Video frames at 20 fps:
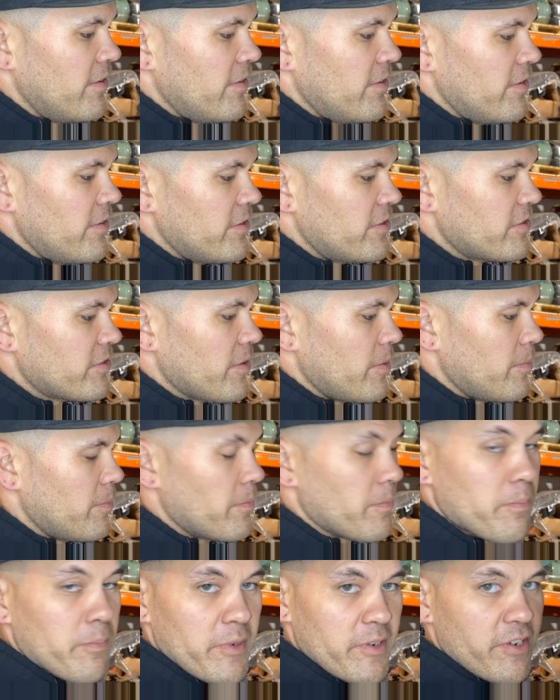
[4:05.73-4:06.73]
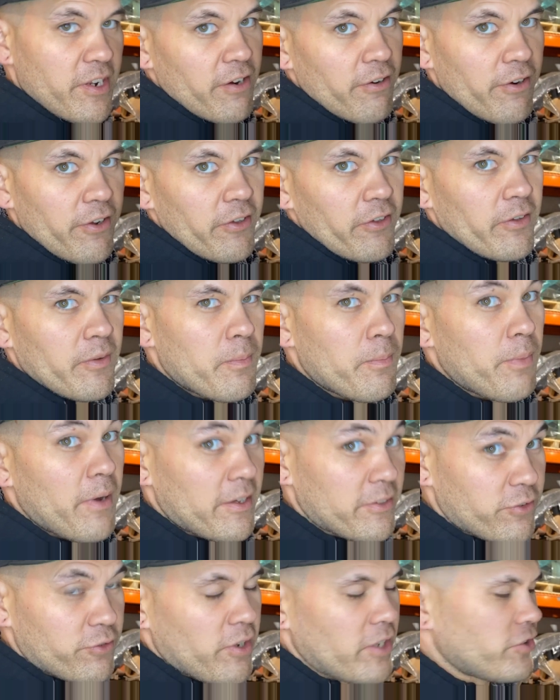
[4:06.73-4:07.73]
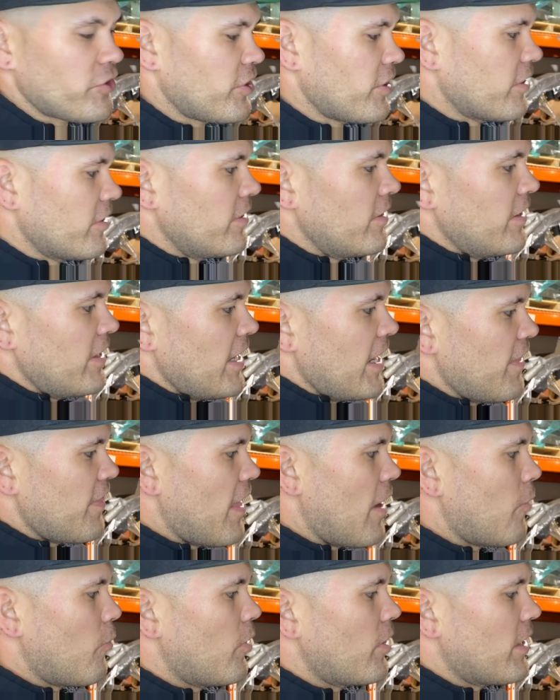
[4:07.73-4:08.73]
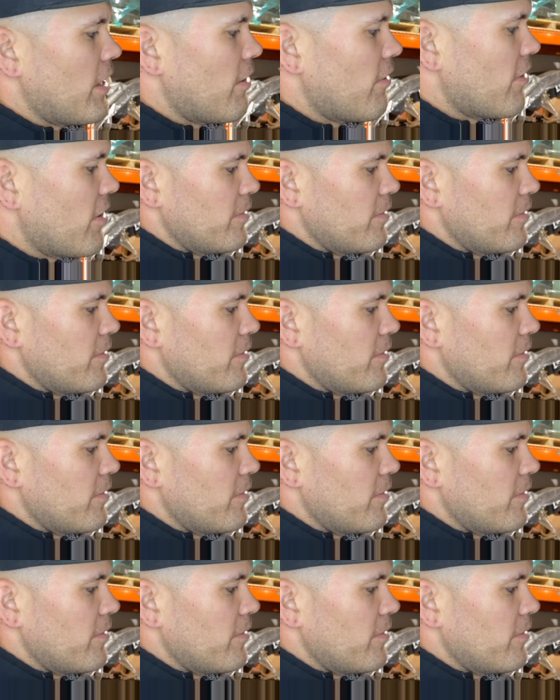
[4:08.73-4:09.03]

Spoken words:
some material by stretching in that one area